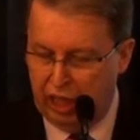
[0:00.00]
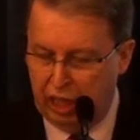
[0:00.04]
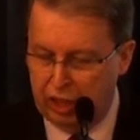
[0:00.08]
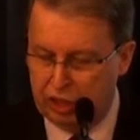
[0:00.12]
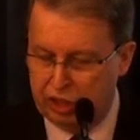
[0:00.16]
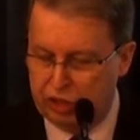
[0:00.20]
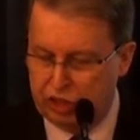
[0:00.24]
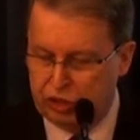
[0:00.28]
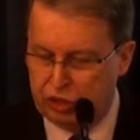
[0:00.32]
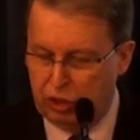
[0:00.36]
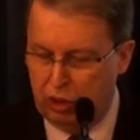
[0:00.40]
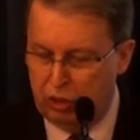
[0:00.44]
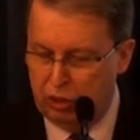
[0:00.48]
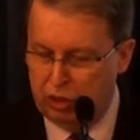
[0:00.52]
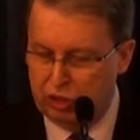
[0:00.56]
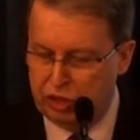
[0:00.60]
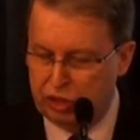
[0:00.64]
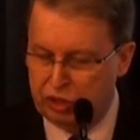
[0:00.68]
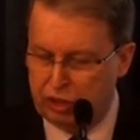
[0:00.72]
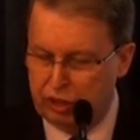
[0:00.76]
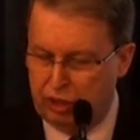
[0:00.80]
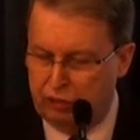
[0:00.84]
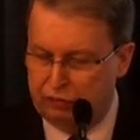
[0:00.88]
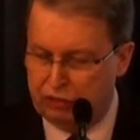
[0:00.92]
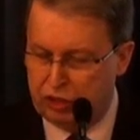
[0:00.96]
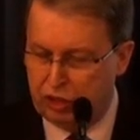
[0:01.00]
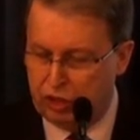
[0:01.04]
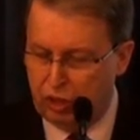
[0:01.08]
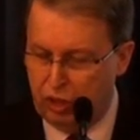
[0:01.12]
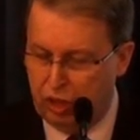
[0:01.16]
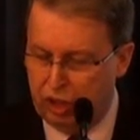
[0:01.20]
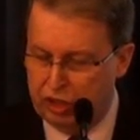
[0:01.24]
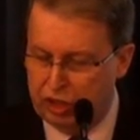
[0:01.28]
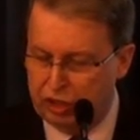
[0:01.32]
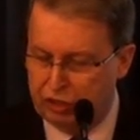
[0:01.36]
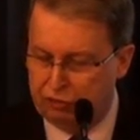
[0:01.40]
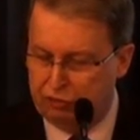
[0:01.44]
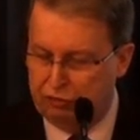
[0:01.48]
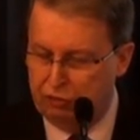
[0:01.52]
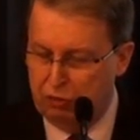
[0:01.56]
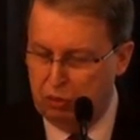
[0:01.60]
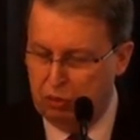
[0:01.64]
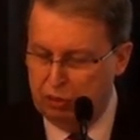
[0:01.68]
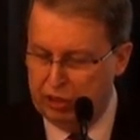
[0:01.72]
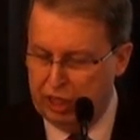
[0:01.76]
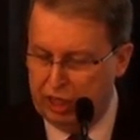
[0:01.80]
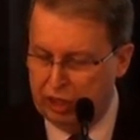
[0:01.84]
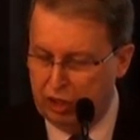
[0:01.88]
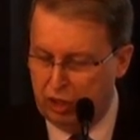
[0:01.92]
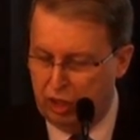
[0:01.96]
are stores of choice
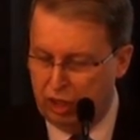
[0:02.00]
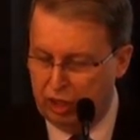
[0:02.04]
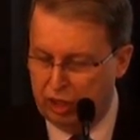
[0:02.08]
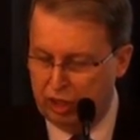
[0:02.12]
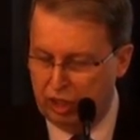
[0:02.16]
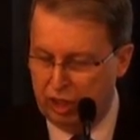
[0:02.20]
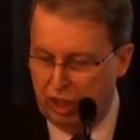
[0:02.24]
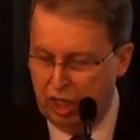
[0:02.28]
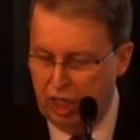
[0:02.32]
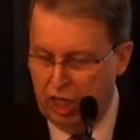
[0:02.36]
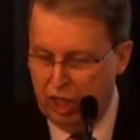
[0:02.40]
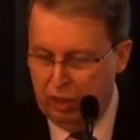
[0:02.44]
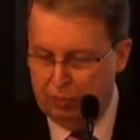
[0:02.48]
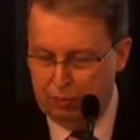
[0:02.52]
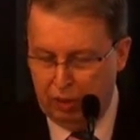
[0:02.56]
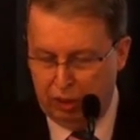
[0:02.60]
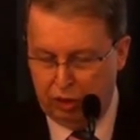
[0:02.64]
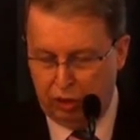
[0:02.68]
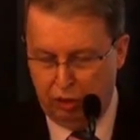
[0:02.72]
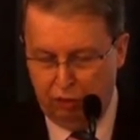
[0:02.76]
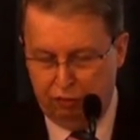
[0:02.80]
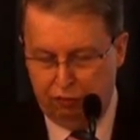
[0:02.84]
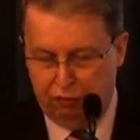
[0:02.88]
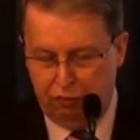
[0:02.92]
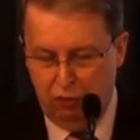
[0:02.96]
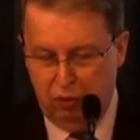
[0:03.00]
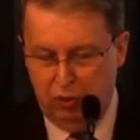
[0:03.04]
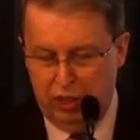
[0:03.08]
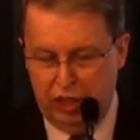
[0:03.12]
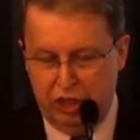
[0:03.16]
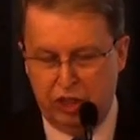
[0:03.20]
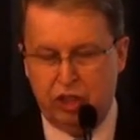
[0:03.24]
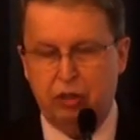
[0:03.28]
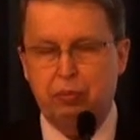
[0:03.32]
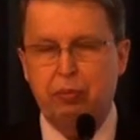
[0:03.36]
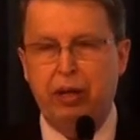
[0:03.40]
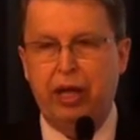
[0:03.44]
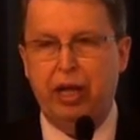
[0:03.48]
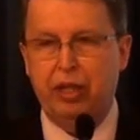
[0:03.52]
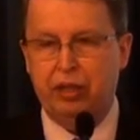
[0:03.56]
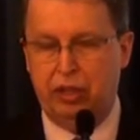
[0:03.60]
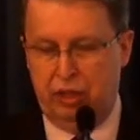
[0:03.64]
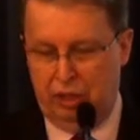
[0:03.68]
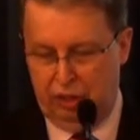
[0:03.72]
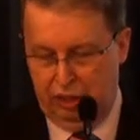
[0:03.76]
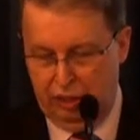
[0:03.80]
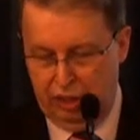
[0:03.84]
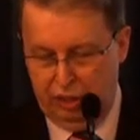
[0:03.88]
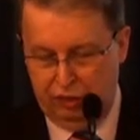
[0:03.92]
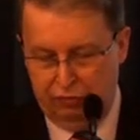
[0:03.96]
food and oil, but a foolish
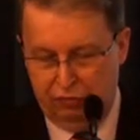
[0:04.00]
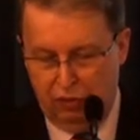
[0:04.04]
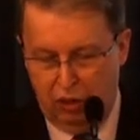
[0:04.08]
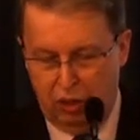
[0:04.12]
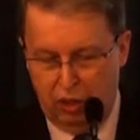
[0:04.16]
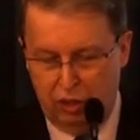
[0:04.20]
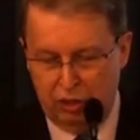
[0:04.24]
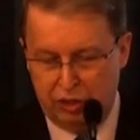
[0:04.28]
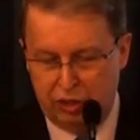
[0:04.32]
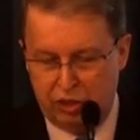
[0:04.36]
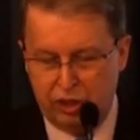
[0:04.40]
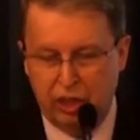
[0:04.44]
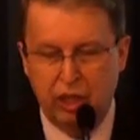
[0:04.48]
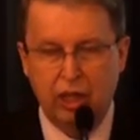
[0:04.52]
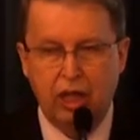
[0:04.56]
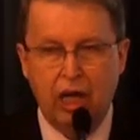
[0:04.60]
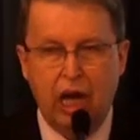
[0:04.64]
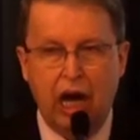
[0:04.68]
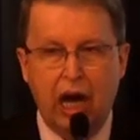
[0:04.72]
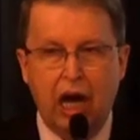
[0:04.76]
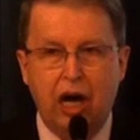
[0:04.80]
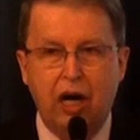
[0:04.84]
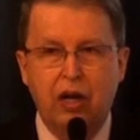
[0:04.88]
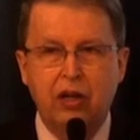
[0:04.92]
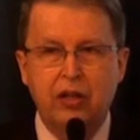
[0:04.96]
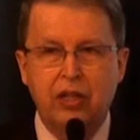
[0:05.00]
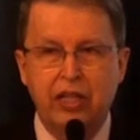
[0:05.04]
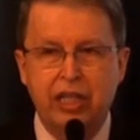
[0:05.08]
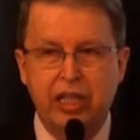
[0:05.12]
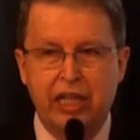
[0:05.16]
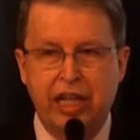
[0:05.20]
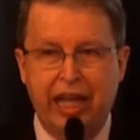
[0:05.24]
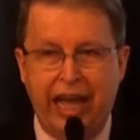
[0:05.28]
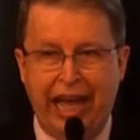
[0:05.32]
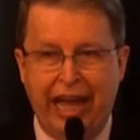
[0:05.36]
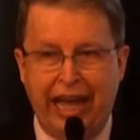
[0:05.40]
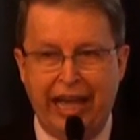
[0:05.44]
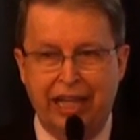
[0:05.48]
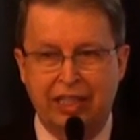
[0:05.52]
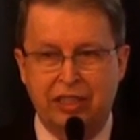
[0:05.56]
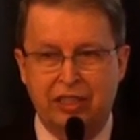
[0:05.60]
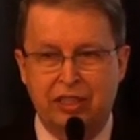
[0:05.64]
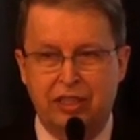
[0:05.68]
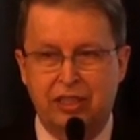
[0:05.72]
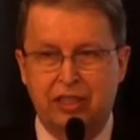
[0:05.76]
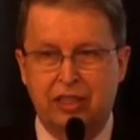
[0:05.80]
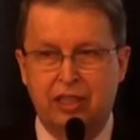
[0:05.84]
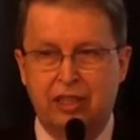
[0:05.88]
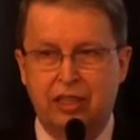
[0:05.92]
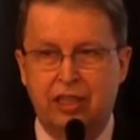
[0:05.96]
man devours all he
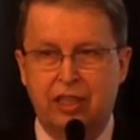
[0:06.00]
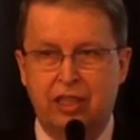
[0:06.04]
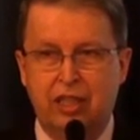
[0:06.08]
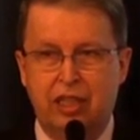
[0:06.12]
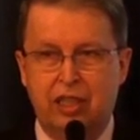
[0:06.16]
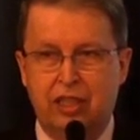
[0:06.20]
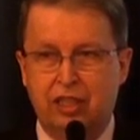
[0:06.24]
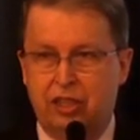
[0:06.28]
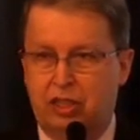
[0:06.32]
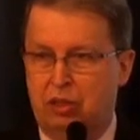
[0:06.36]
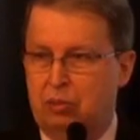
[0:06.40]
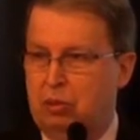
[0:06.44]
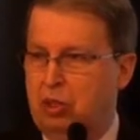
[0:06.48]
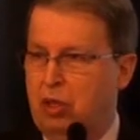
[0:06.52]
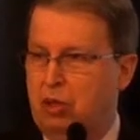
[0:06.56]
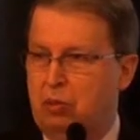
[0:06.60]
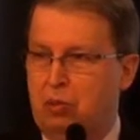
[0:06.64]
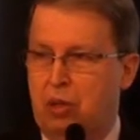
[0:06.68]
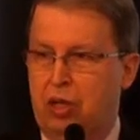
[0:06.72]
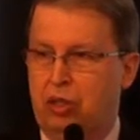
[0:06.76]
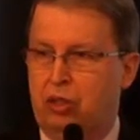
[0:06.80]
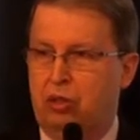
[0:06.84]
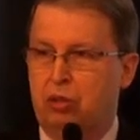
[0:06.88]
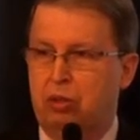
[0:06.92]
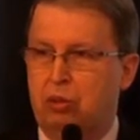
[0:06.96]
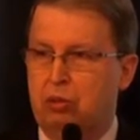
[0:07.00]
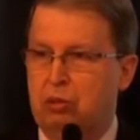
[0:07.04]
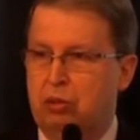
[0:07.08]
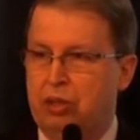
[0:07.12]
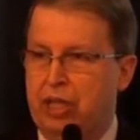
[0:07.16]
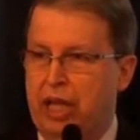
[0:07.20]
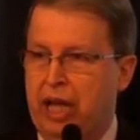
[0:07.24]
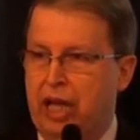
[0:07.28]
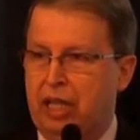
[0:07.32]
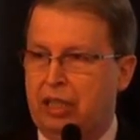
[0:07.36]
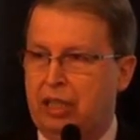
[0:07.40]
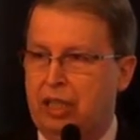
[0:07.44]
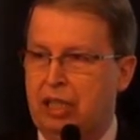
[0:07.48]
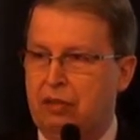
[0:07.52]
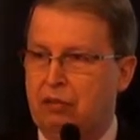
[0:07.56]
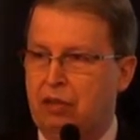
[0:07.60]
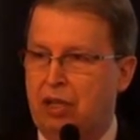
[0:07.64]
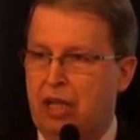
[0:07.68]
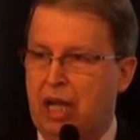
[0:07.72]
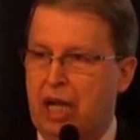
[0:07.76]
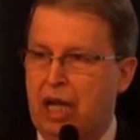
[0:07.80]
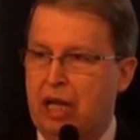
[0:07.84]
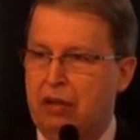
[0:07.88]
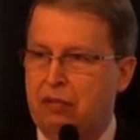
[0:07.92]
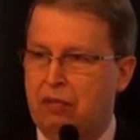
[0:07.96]
has. So we don't want to do that. Live
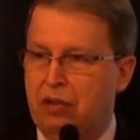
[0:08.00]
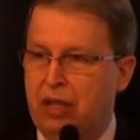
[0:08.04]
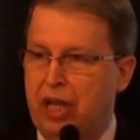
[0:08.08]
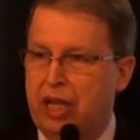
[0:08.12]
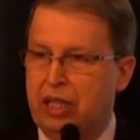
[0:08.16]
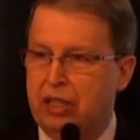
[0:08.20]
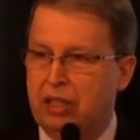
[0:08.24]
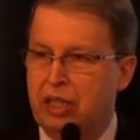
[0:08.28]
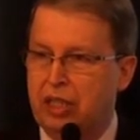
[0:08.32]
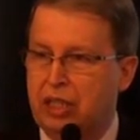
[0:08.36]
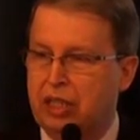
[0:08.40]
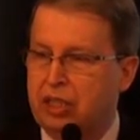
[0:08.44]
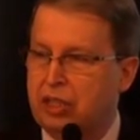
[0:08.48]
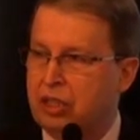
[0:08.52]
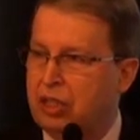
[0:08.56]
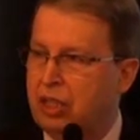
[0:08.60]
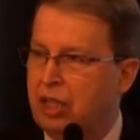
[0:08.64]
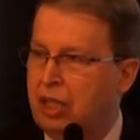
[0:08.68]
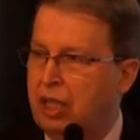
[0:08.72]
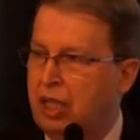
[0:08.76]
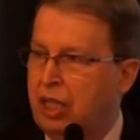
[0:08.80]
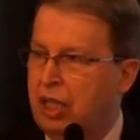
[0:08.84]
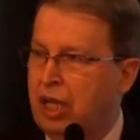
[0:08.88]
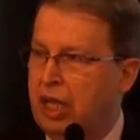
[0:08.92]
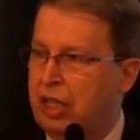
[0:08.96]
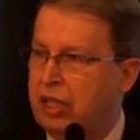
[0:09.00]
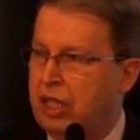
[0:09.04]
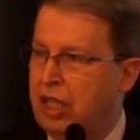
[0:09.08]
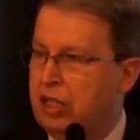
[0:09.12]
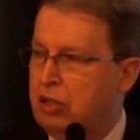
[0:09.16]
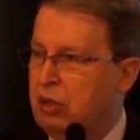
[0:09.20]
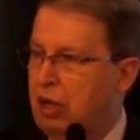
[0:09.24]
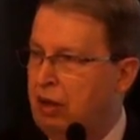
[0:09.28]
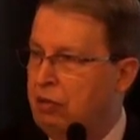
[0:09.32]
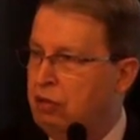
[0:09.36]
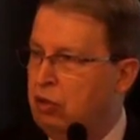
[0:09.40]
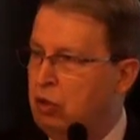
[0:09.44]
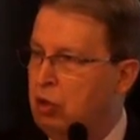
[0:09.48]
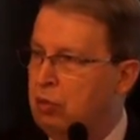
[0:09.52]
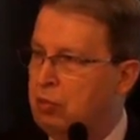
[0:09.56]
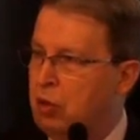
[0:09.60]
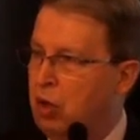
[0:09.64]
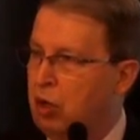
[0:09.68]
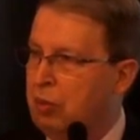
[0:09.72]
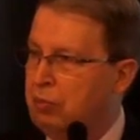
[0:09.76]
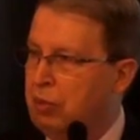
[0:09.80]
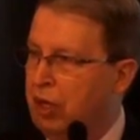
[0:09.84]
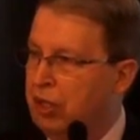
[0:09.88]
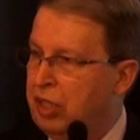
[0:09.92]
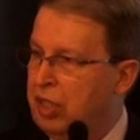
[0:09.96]
a life like this, and then you have no
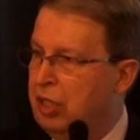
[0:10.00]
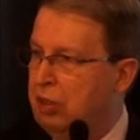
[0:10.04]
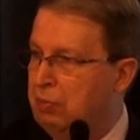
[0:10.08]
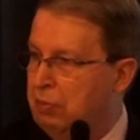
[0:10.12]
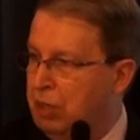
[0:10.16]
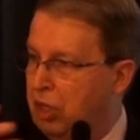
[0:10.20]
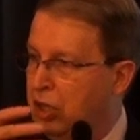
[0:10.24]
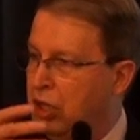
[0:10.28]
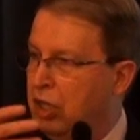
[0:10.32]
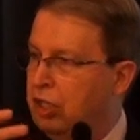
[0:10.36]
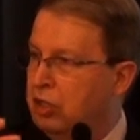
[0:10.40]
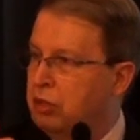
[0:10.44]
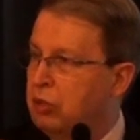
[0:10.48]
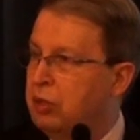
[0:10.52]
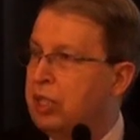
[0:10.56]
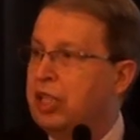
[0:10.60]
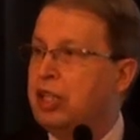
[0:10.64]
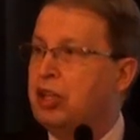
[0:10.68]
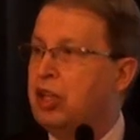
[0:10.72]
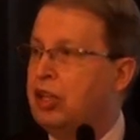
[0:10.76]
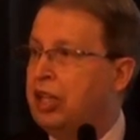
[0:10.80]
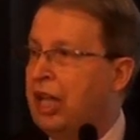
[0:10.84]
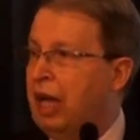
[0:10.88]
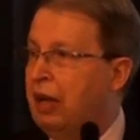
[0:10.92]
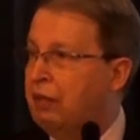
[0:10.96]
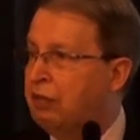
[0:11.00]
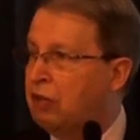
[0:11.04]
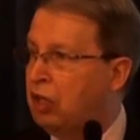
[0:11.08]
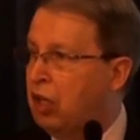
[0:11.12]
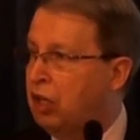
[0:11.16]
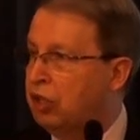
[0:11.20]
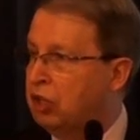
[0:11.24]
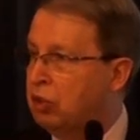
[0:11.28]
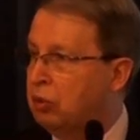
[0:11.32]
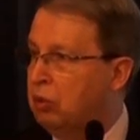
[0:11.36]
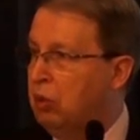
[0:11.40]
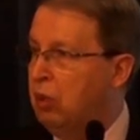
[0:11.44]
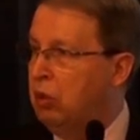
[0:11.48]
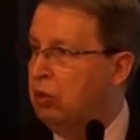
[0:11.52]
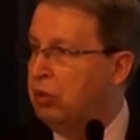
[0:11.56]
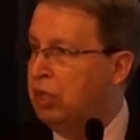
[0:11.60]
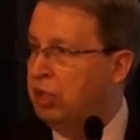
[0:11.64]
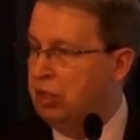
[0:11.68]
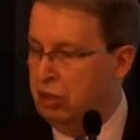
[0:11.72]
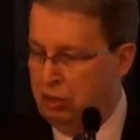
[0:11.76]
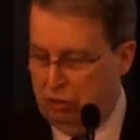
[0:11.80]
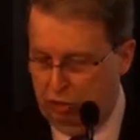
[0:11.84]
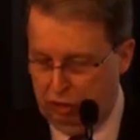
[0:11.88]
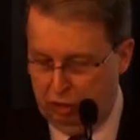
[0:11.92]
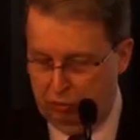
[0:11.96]
more money because you didn't have control
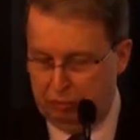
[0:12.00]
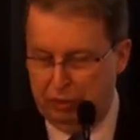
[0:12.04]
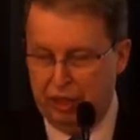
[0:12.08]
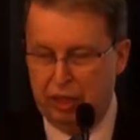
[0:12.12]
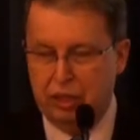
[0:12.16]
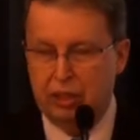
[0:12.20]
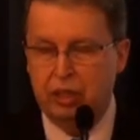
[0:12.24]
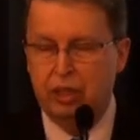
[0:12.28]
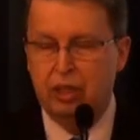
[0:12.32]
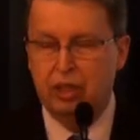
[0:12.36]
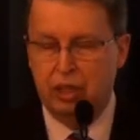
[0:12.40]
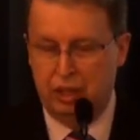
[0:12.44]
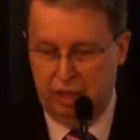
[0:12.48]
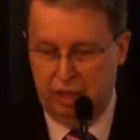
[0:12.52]
and then you spend.